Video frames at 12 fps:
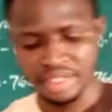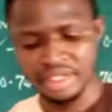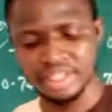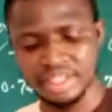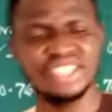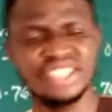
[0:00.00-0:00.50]

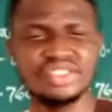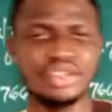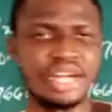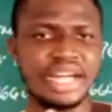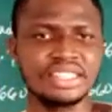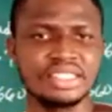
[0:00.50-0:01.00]
It's not
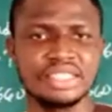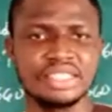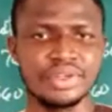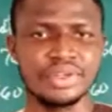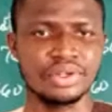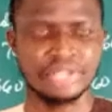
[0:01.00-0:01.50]
as
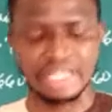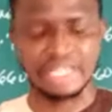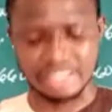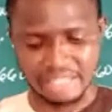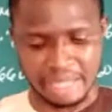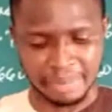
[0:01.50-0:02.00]
difficult as
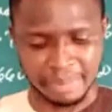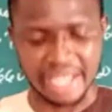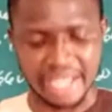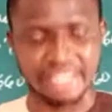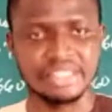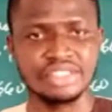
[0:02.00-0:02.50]
it
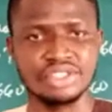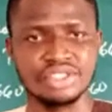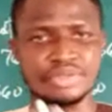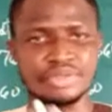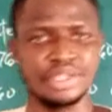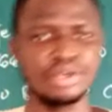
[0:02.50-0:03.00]
applies. It's just
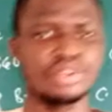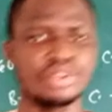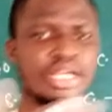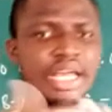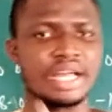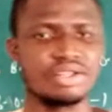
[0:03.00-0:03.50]
because I
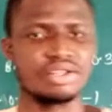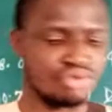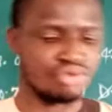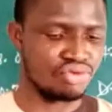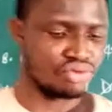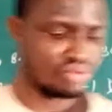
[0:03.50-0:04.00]
had to
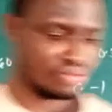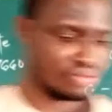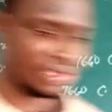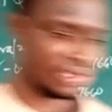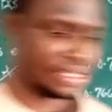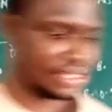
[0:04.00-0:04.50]
do
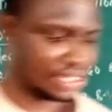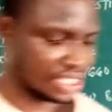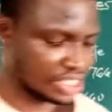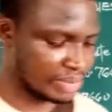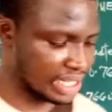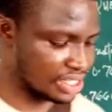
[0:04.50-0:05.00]
this
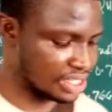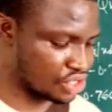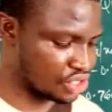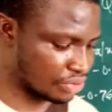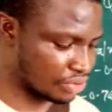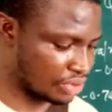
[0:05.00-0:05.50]
explanation.